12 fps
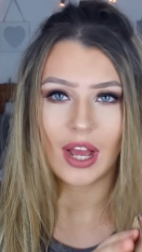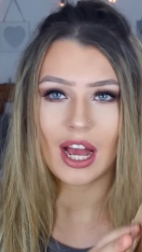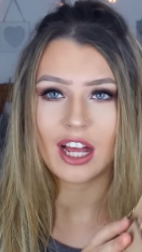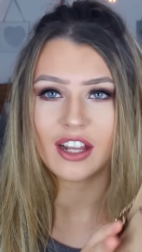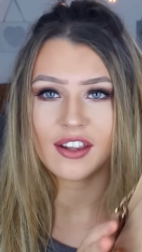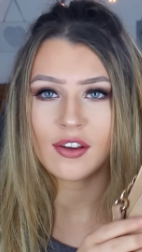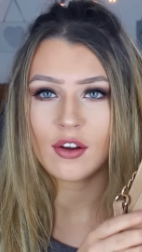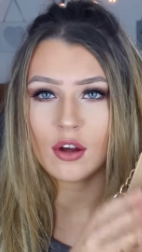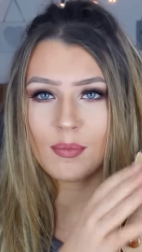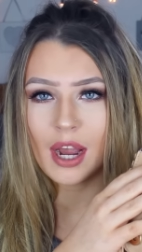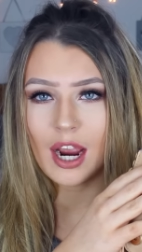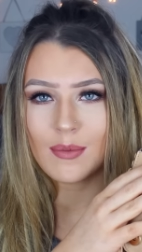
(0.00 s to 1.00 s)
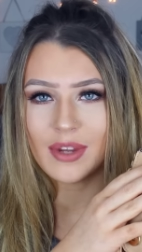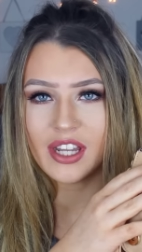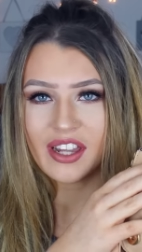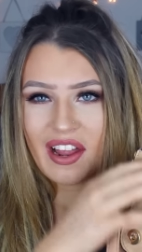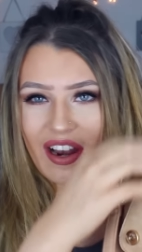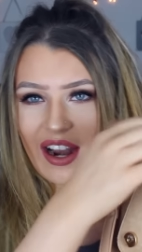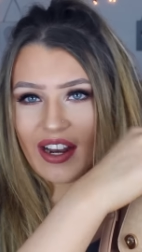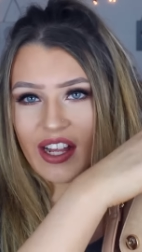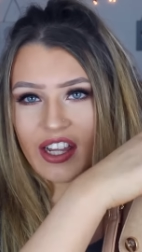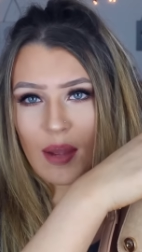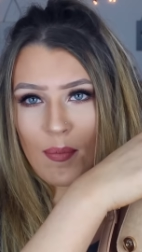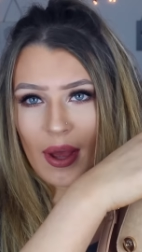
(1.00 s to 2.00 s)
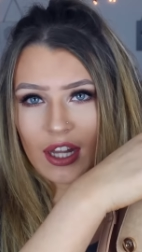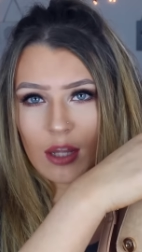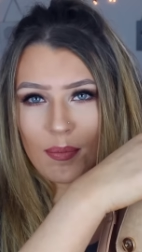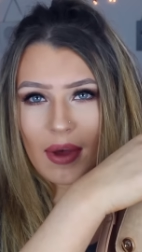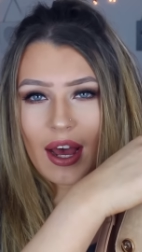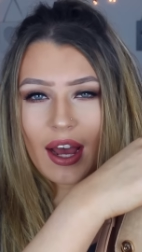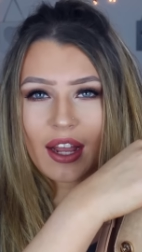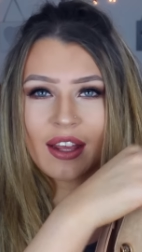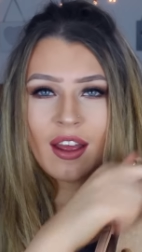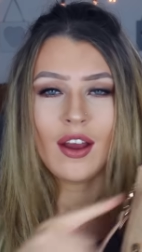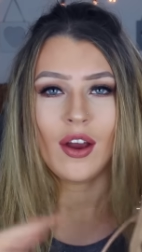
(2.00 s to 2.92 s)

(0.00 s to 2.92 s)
It has two compartments and then a zip at the back